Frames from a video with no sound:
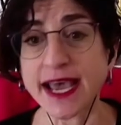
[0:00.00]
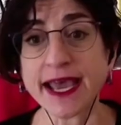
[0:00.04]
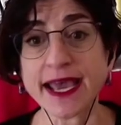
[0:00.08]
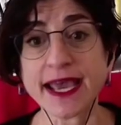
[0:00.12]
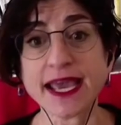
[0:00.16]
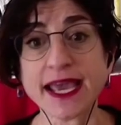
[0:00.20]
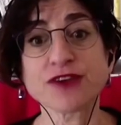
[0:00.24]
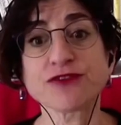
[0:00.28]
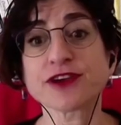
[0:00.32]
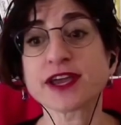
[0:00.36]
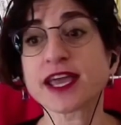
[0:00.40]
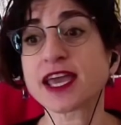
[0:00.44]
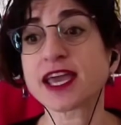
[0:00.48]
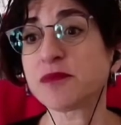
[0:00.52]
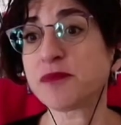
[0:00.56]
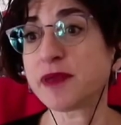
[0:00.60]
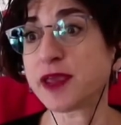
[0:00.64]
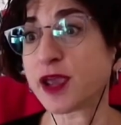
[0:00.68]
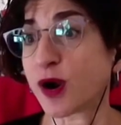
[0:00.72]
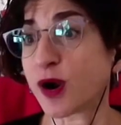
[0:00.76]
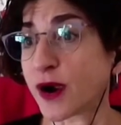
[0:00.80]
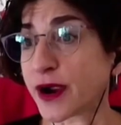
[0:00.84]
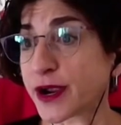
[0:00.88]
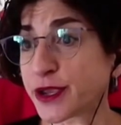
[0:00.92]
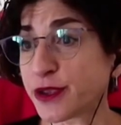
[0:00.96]
If it can be
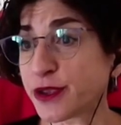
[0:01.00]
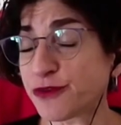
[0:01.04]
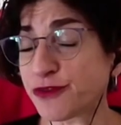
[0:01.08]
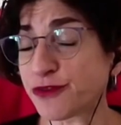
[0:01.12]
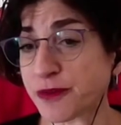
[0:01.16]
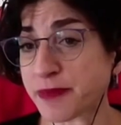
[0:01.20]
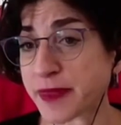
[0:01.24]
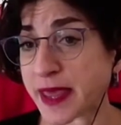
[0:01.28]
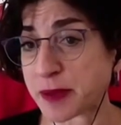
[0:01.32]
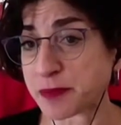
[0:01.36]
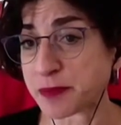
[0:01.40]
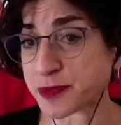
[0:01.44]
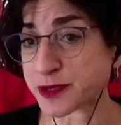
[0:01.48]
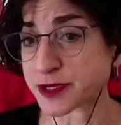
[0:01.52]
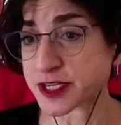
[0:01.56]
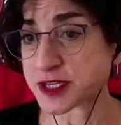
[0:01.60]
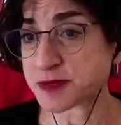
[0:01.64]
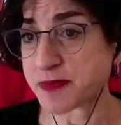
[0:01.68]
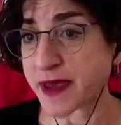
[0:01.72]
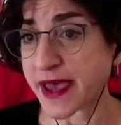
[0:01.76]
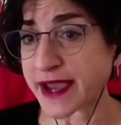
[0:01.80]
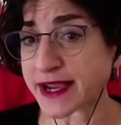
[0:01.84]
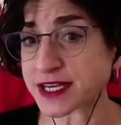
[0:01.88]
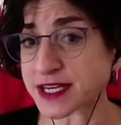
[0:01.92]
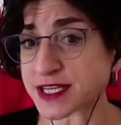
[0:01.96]
argued from that
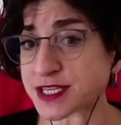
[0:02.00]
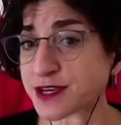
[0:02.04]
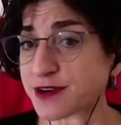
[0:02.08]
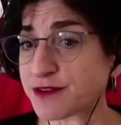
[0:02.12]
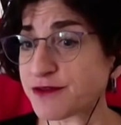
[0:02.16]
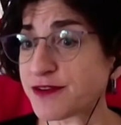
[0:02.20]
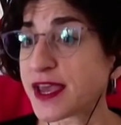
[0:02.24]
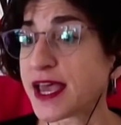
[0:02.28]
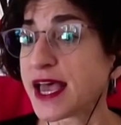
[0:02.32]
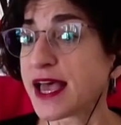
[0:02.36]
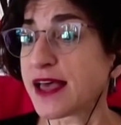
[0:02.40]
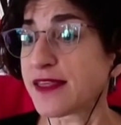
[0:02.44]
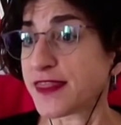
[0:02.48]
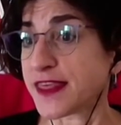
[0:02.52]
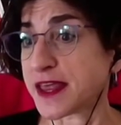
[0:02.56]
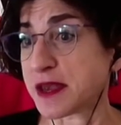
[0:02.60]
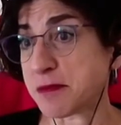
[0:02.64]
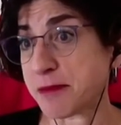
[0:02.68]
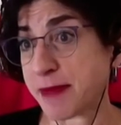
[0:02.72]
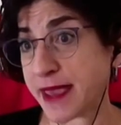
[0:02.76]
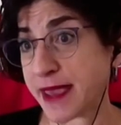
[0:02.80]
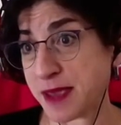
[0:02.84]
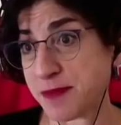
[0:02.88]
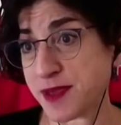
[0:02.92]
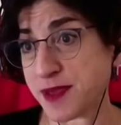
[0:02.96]
perspective, then
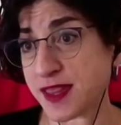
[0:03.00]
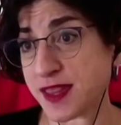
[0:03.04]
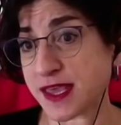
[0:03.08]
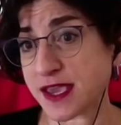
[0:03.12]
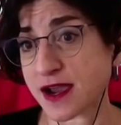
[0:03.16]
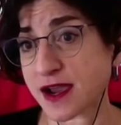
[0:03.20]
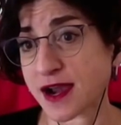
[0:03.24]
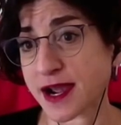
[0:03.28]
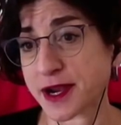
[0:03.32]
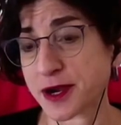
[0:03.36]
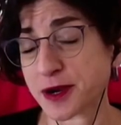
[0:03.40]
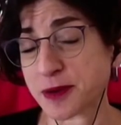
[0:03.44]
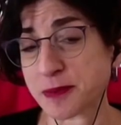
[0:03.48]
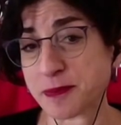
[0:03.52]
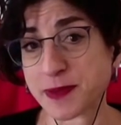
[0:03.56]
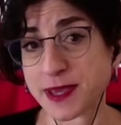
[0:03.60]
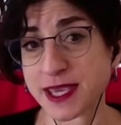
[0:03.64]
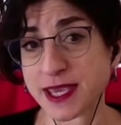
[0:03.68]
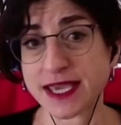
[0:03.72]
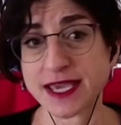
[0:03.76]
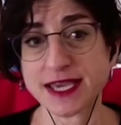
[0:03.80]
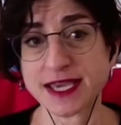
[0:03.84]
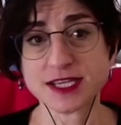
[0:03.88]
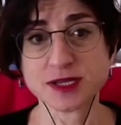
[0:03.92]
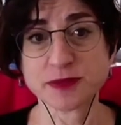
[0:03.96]
maybe the
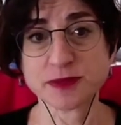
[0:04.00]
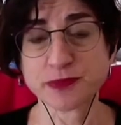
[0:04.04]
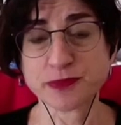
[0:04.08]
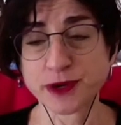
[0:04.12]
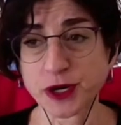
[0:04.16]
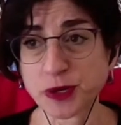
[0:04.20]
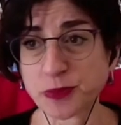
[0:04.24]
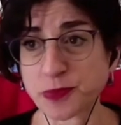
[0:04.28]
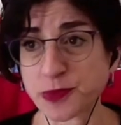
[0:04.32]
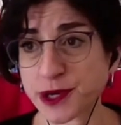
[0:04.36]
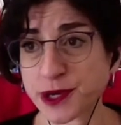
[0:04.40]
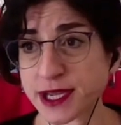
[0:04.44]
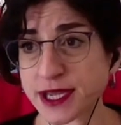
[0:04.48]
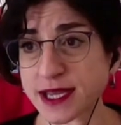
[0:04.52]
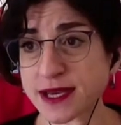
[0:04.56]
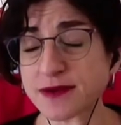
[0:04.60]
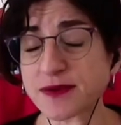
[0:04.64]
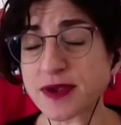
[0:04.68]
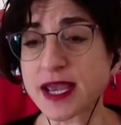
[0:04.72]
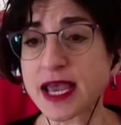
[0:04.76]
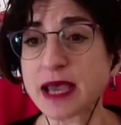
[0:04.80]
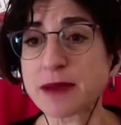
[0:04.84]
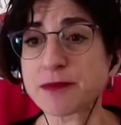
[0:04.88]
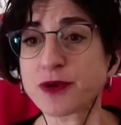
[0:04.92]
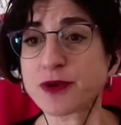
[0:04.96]
IRP is
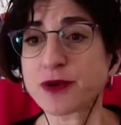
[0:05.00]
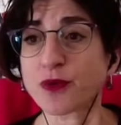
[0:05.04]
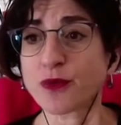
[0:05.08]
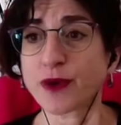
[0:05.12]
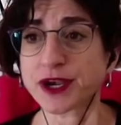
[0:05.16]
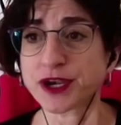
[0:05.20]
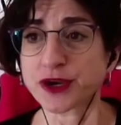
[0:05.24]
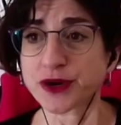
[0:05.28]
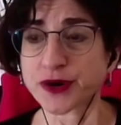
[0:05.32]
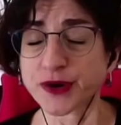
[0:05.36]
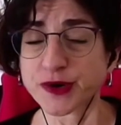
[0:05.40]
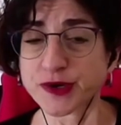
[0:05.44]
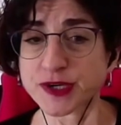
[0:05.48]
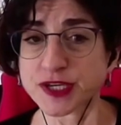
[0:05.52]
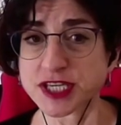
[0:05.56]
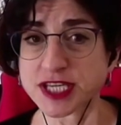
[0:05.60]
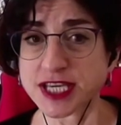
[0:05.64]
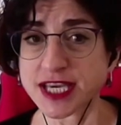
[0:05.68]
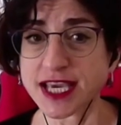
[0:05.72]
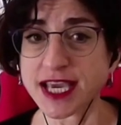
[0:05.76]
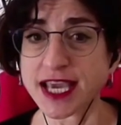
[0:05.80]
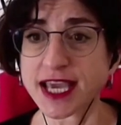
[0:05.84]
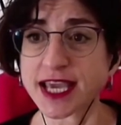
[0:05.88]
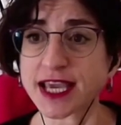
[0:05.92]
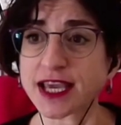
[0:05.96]
appropriate. But when you're
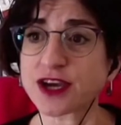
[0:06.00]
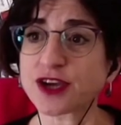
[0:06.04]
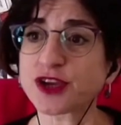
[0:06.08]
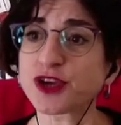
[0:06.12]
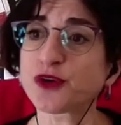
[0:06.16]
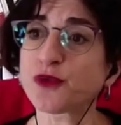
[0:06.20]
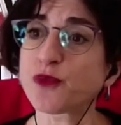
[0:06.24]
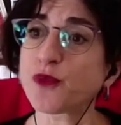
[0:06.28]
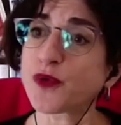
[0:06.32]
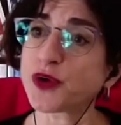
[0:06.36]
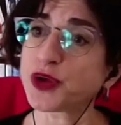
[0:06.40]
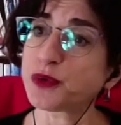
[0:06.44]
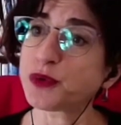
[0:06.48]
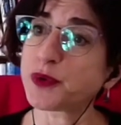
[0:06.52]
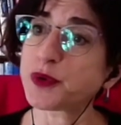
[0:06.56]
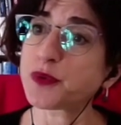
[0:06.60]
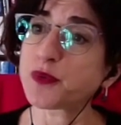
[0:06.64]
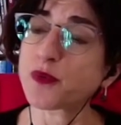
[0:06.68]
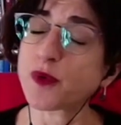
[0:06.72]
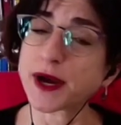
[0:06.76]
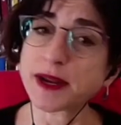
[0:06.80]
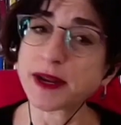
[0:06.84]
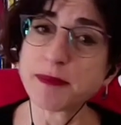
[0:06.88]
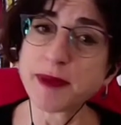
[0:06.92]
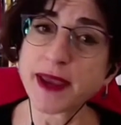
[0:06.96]
critiquing it, you would
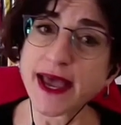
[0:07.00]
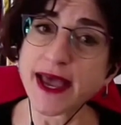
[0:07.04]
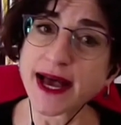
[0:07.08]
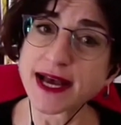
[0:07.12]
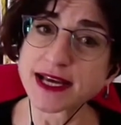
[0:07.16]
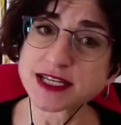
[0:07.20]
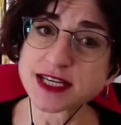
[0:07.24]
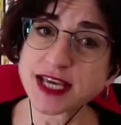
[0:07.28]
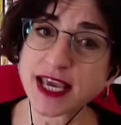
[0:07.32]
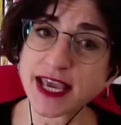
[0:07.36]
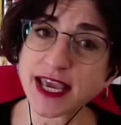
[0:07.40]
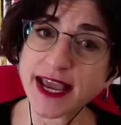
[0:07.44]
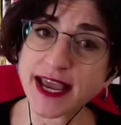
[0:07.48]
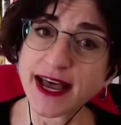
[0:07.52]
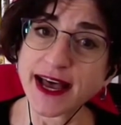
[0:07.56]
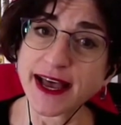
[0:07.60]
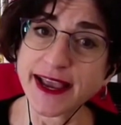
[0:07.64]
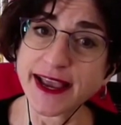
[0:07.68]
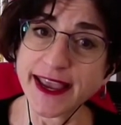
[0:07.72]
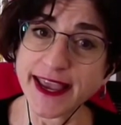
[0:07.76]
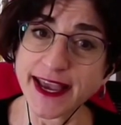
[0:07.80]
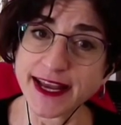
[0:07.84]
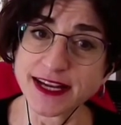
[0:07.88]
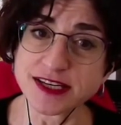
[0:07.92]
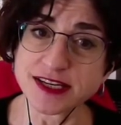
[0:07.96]
want to be asking
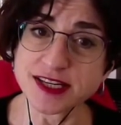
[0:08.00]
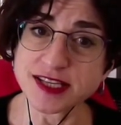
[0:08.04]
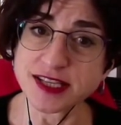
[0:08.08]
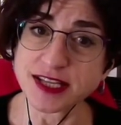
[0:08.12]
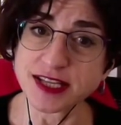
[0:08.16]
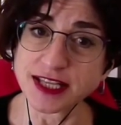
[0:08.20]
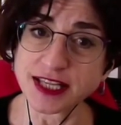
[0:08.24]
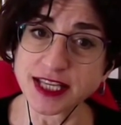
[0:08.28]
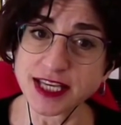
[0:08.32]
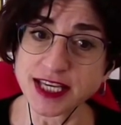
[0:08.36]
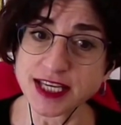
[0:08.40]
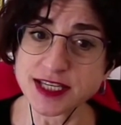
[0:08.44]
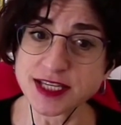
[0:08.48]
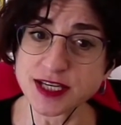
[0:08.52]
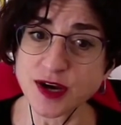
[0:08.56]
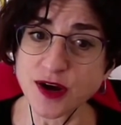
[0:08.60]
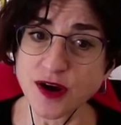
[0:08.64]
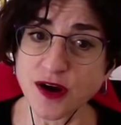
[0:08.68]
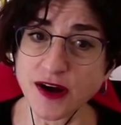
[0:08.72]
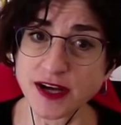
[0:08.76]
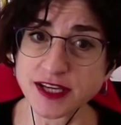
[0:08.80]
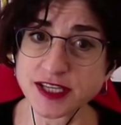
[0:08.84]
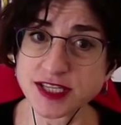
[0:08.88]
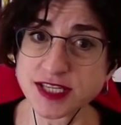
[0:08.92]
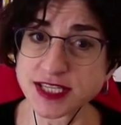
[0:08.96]
against the least
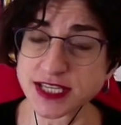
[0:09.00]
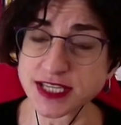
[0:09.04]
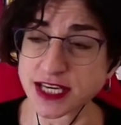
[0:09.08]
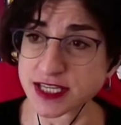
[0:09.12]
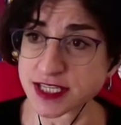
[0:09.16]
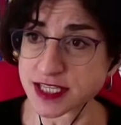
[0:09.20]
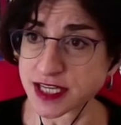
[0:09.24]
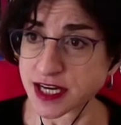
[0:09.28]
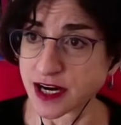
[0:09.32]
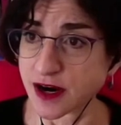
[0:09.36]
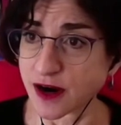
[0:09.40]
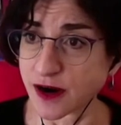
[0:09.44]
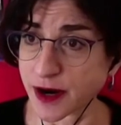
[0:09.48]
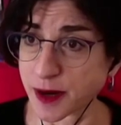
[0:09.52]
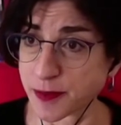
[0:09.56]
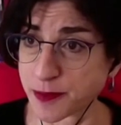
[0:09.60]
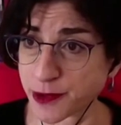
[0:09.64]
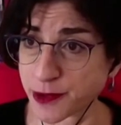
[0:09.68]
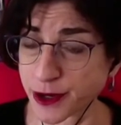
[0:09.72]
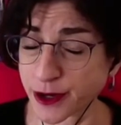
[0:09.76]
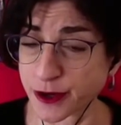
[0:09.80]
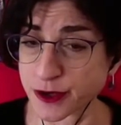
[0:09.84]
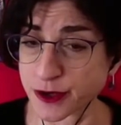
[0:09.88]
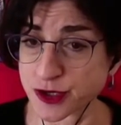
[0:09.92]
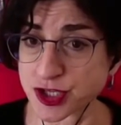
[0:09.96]
cost CSIR
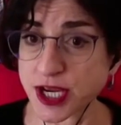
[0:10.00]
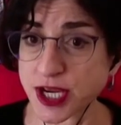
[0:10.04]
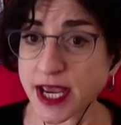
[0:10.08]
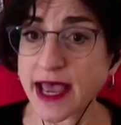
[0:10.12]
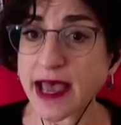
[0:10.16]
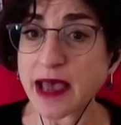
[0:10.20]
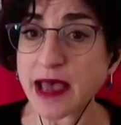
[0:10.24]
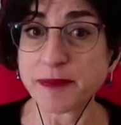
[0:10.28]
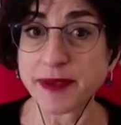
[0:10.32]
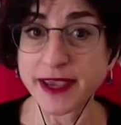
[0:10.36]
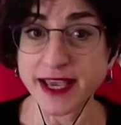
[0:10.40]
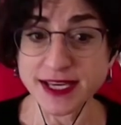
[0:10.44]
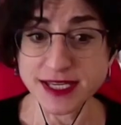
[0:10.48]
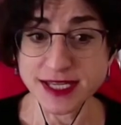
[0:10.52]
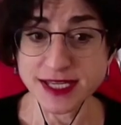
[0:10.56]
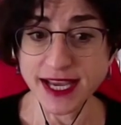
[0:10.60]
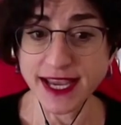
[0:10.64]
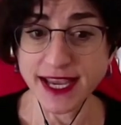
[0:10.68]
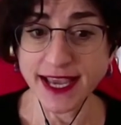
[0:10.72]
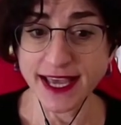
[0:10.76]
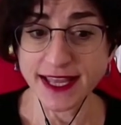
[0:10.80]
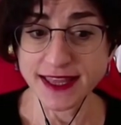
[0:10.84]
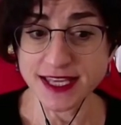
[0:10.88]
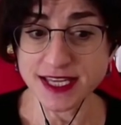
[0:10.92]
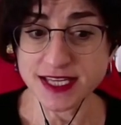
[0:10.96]
approach, because
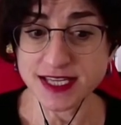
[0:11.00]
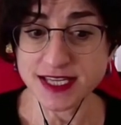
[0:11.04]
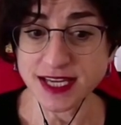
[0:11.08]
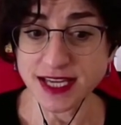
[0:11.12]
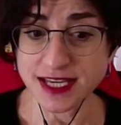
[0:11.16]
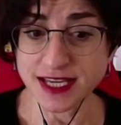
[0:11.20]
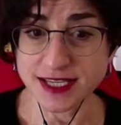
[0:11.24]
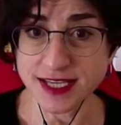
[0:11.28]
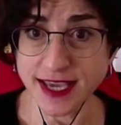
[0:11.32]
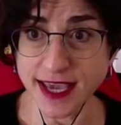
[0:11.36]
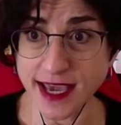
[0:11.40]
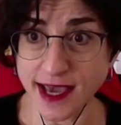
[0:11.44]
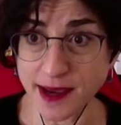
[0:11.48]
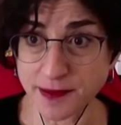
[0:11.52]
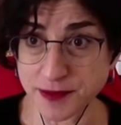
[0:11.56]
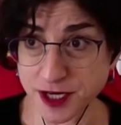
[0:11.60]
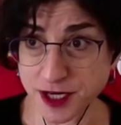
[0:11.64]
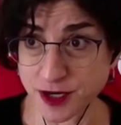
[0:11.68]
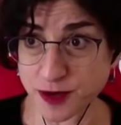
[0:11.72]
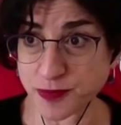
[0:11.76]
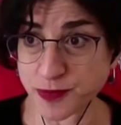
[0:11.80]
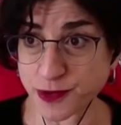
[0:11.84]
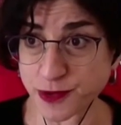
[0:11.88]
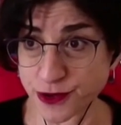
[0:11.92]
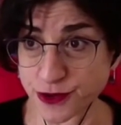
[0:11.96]
again, this is cabinet
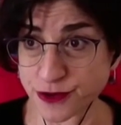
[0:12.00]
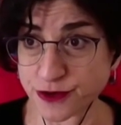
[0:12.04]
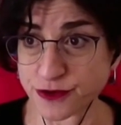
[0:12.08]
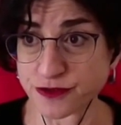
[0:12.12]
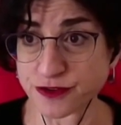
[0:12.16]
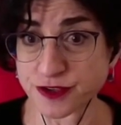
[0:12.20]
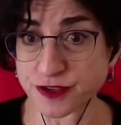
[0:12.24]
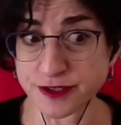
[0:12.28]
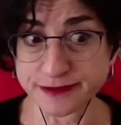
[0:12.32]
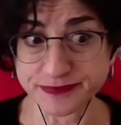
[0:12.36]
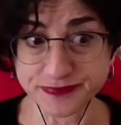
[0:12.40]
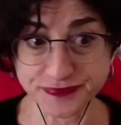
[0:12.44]
approved.